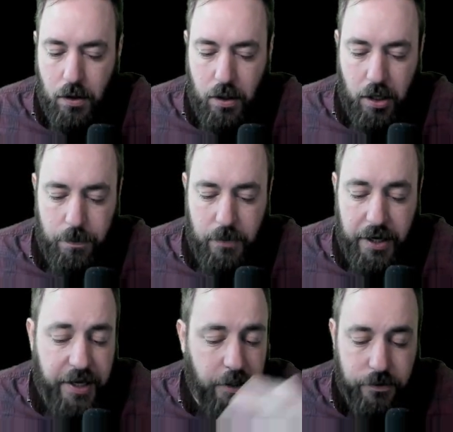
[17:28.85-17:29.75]
And
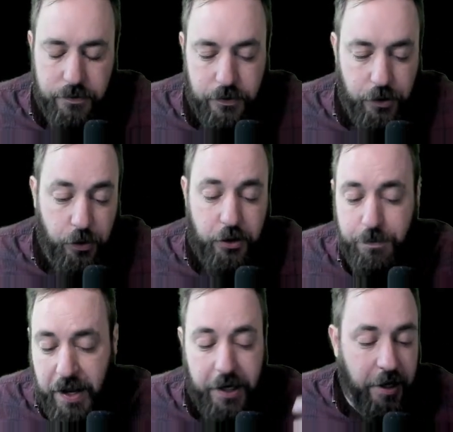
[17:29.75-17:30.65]
again, you could
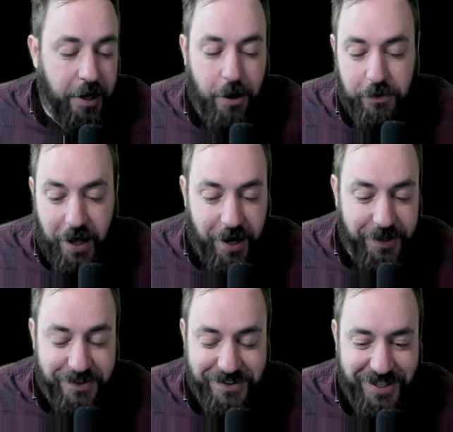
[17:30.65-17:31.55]
make an
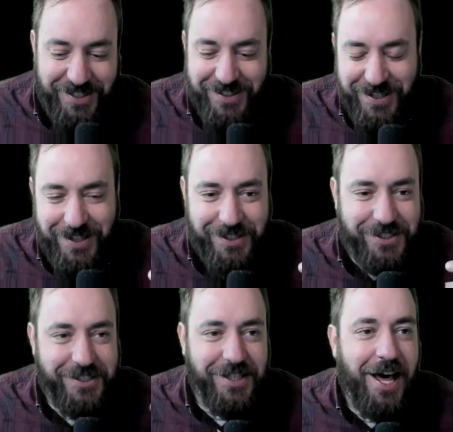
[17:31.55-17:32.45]
outline. It's
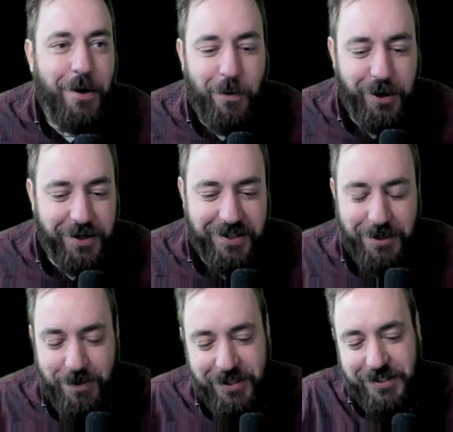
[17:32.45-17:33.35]
just a lot of work
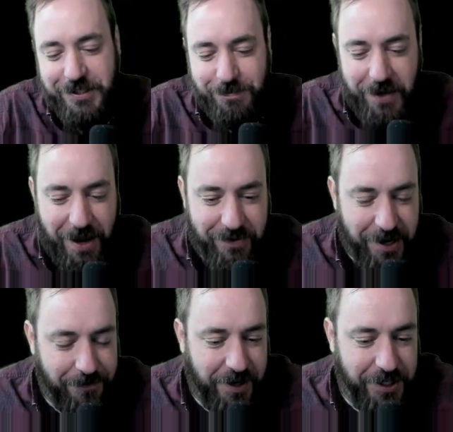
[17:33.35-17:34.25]
compared to just having an
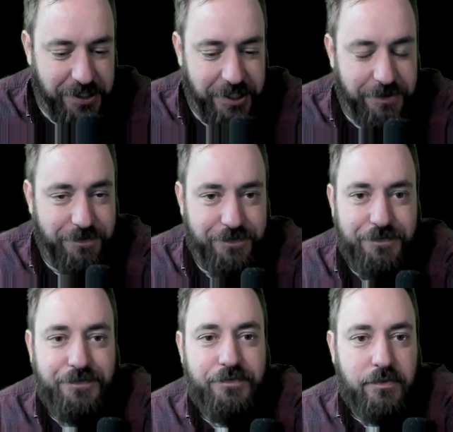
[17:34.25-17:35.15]
FKG.
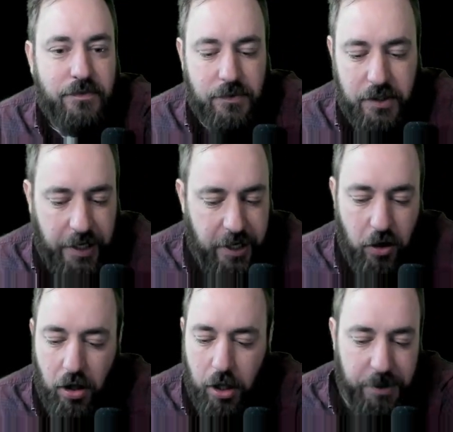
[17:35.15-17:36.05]
It can
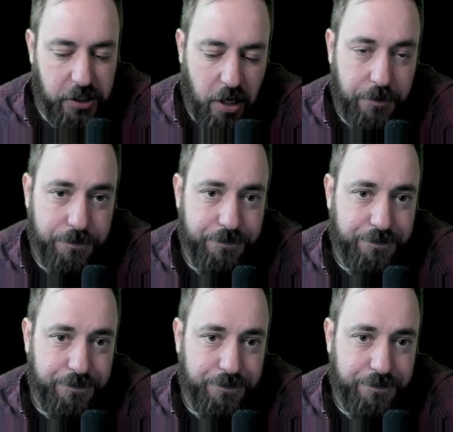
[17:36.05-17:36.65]
all be done.